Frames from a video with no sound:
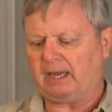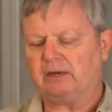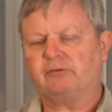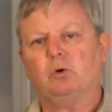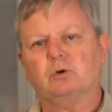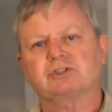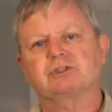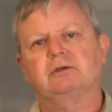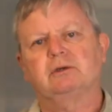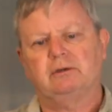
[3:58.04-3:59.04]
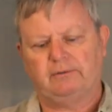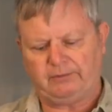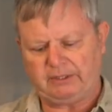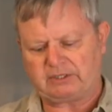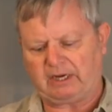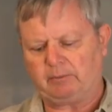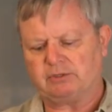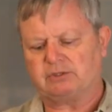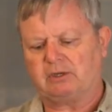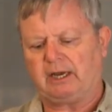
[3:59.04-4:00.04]
And of course, these
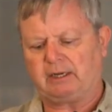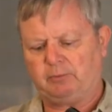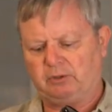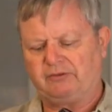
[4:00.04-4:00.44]
cameras, I can put